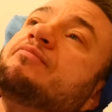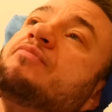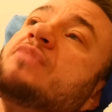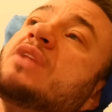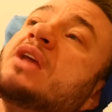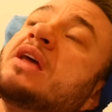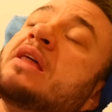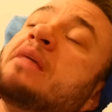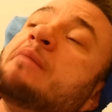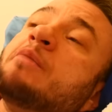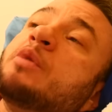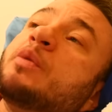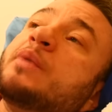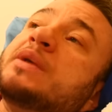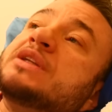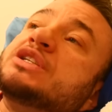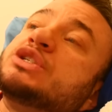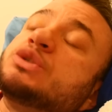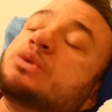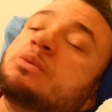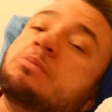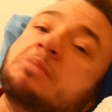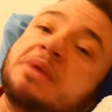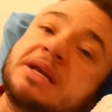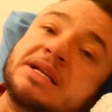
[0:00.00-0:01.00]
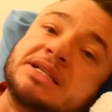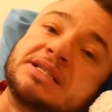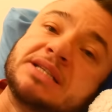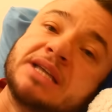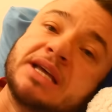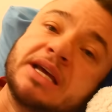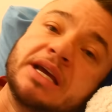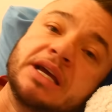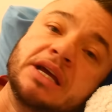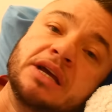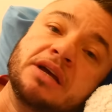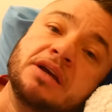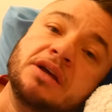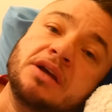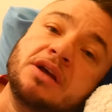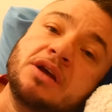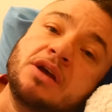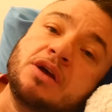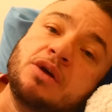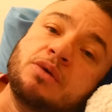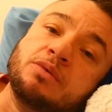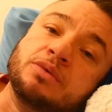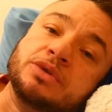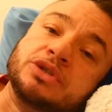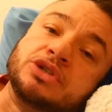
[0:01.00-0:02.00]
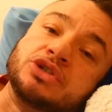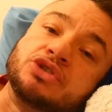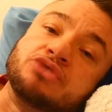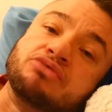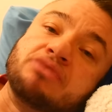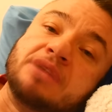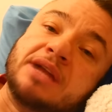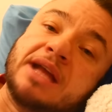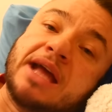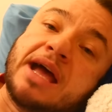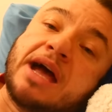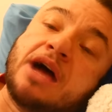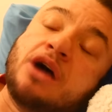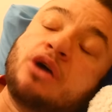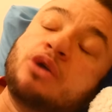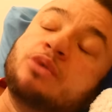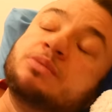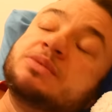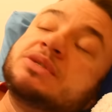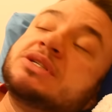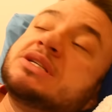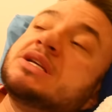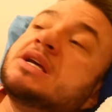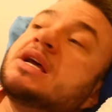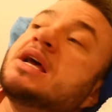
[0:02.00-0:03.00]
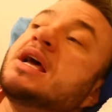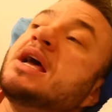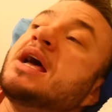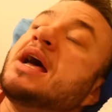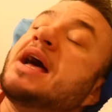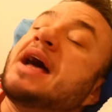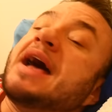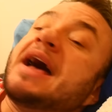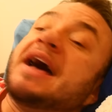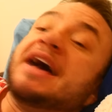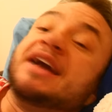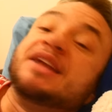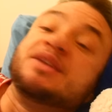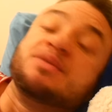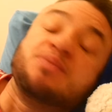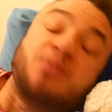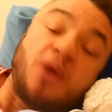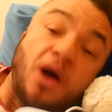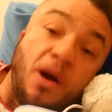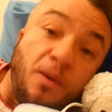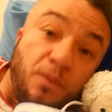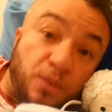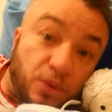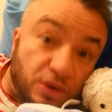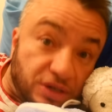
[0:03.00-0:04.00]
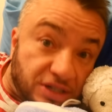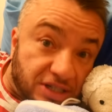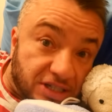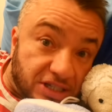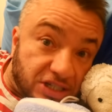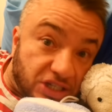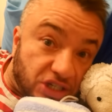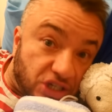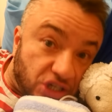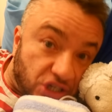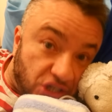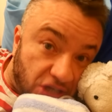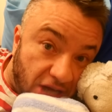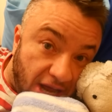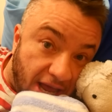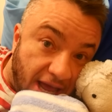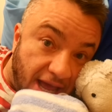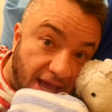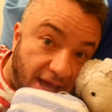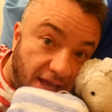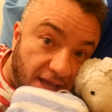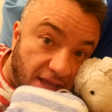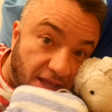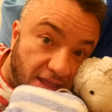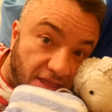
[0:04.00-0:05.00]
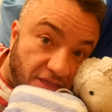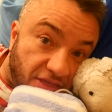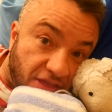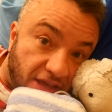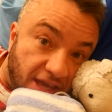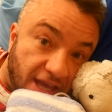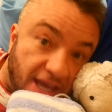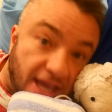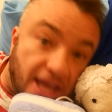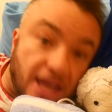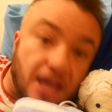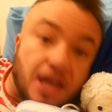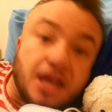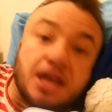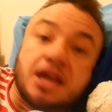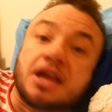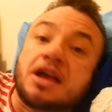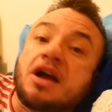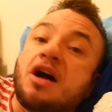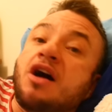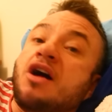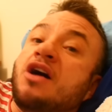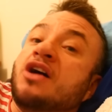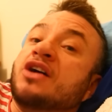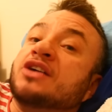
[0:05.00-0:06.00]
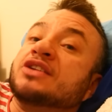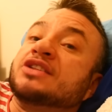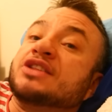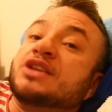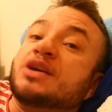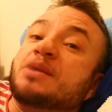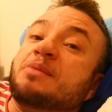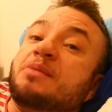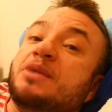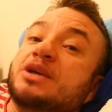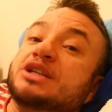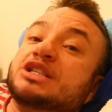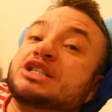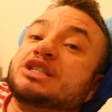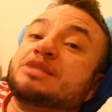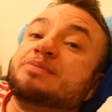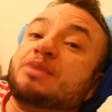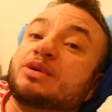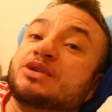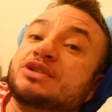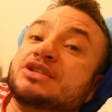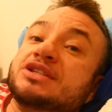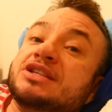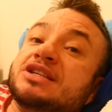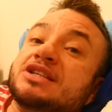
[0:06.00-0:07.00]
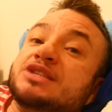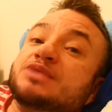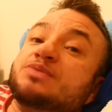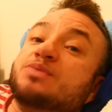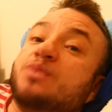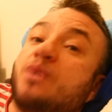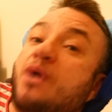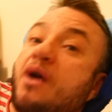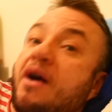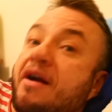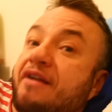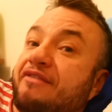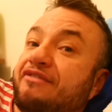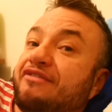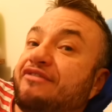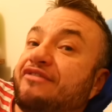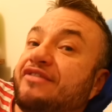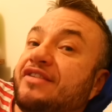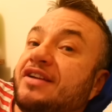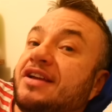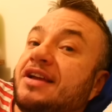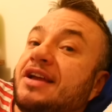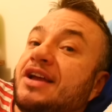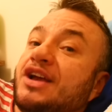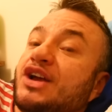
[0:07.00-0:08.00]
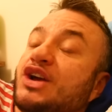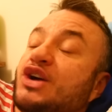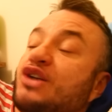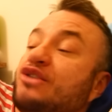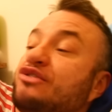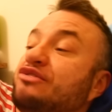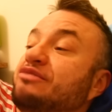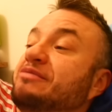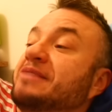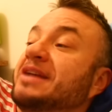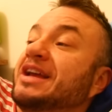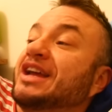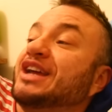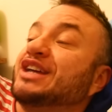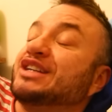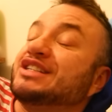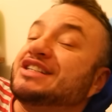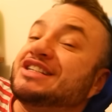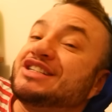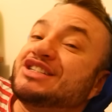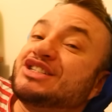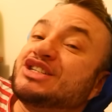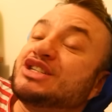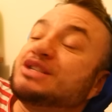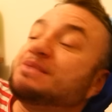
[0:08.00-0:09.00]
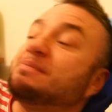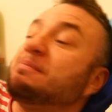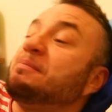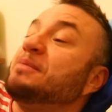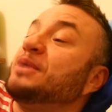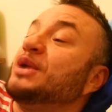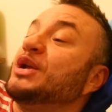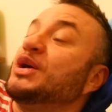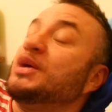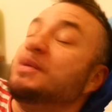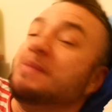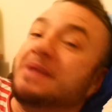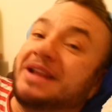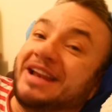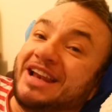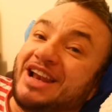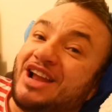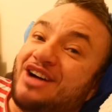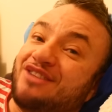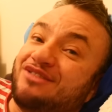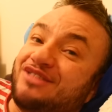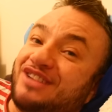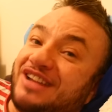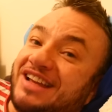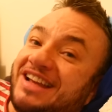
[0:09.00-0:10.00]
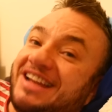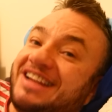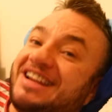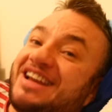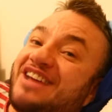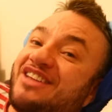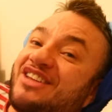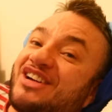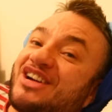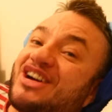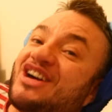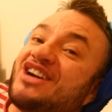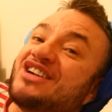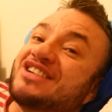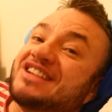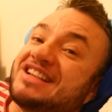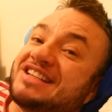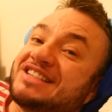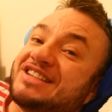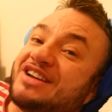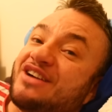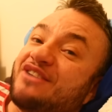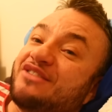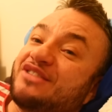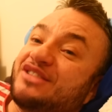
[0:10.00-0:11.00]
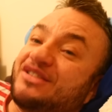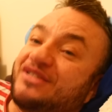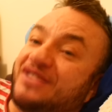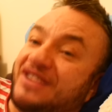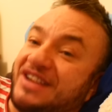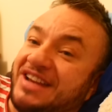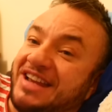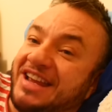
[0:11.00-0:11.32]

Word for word: and then we went to a meeting, which has really helped. And I wanted to share the card that my sponsor's wife got for me because it's just blooming lovely. Now the card itself is funny